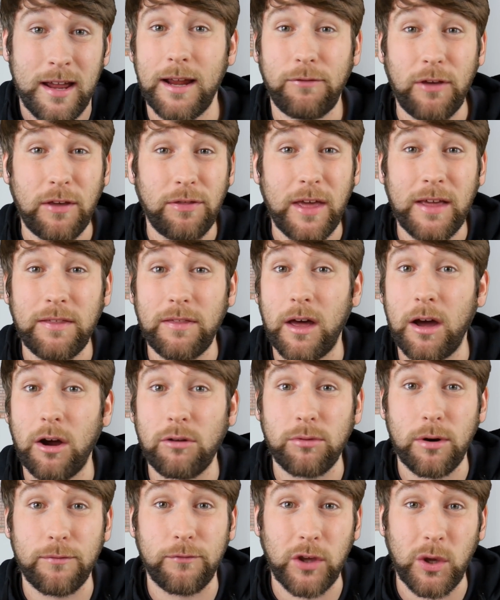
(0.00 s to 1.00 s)
If they think that a
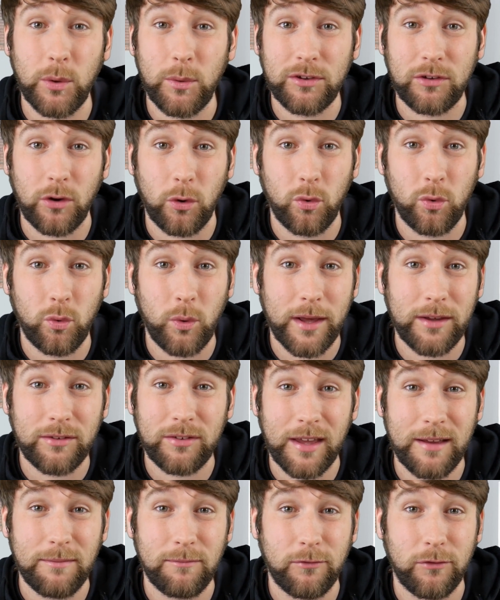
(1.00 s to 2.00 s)
review is always
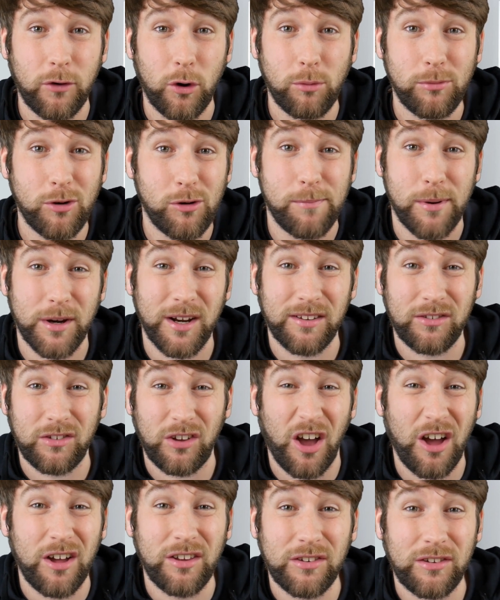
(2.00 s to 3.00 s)
informal, but it
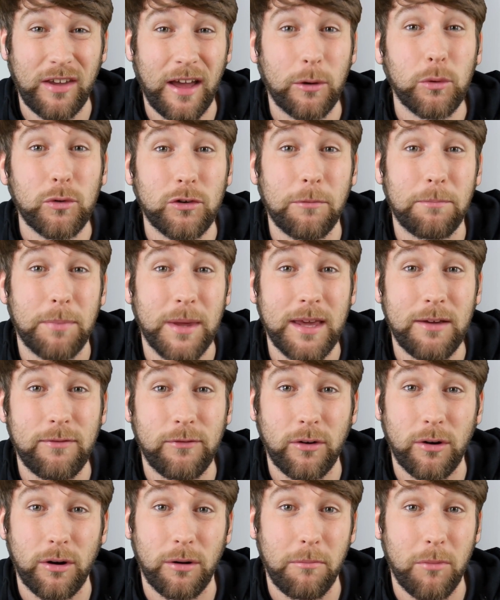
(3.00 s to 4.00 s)
turns out to be
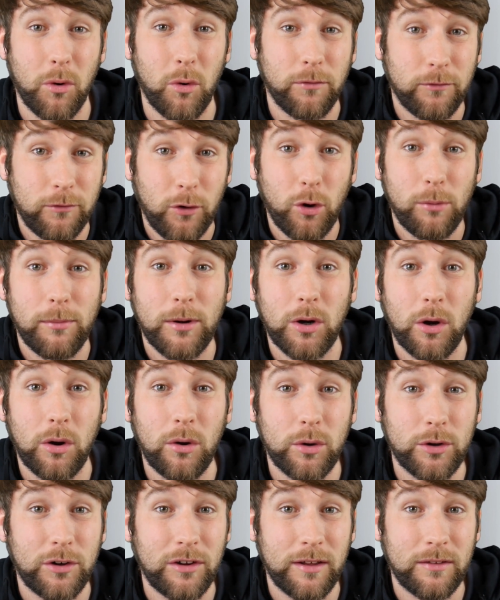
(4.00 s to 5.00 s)
for a more formal
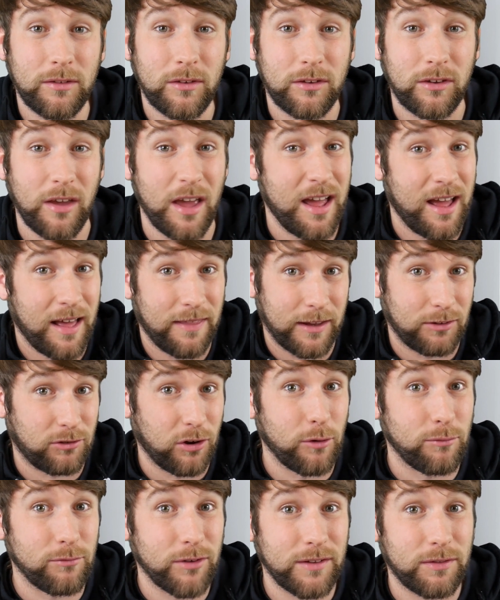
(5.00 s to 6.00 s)
audience, and they
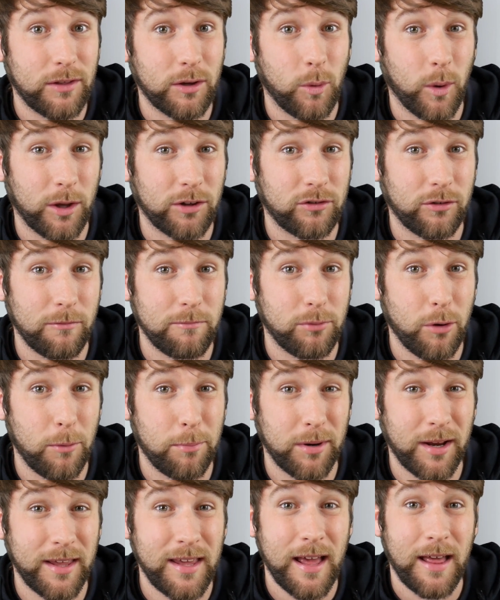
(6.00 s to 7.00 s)
don't read the question
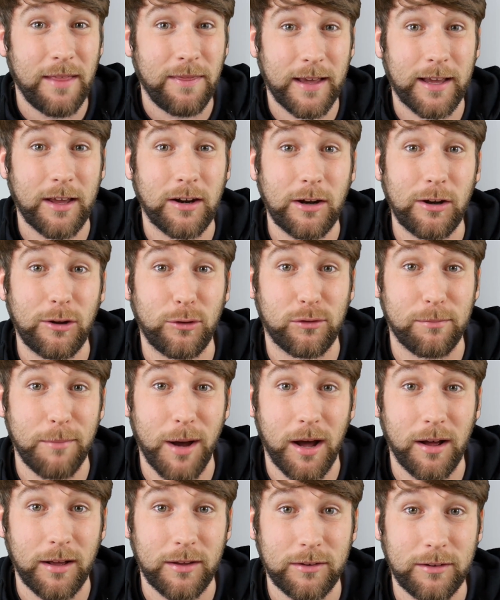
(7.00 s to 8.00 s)
properly, they're going to lose
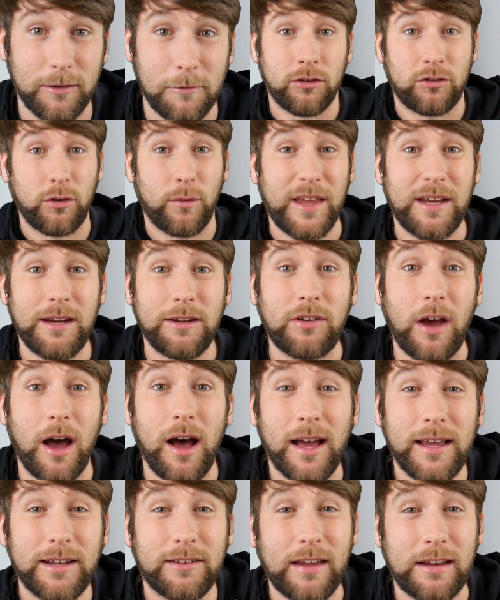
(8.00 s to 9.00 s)
marks. So they need to
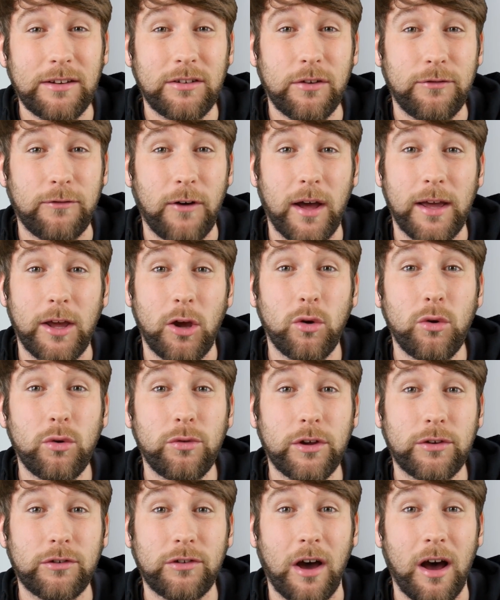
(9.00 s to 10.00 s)
identify who
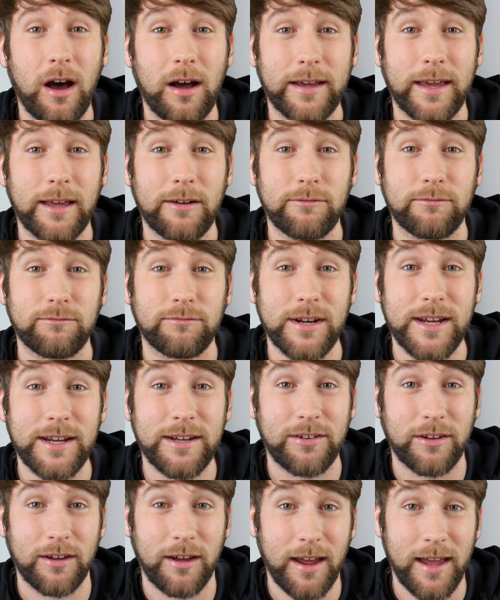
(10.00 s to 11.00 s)
the target
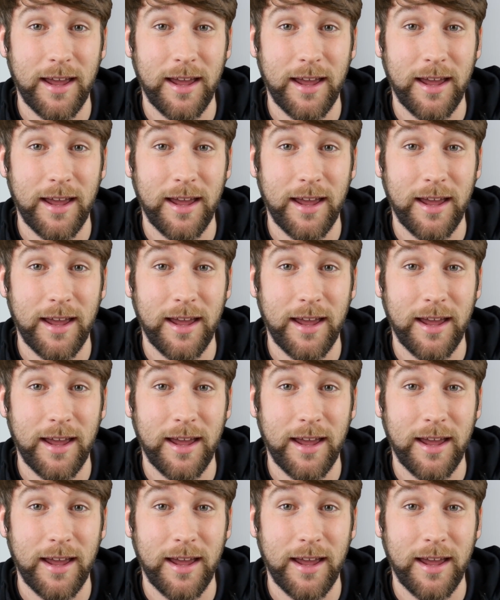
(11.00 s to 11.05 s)
reader